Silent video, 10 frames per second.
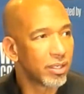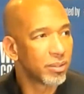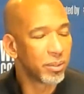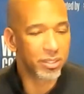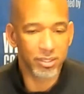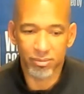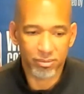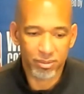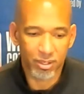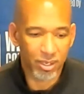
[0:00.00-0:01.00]
It
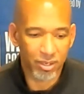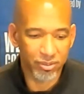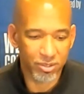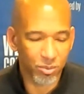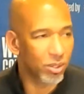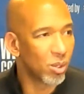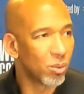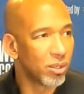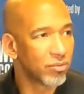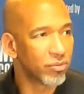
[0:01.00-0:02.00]
wasn't offense
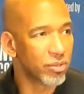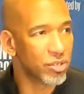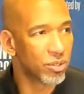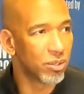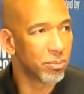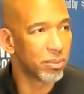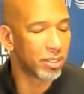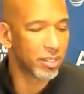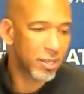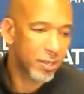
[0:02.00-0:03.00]
101 for sure, but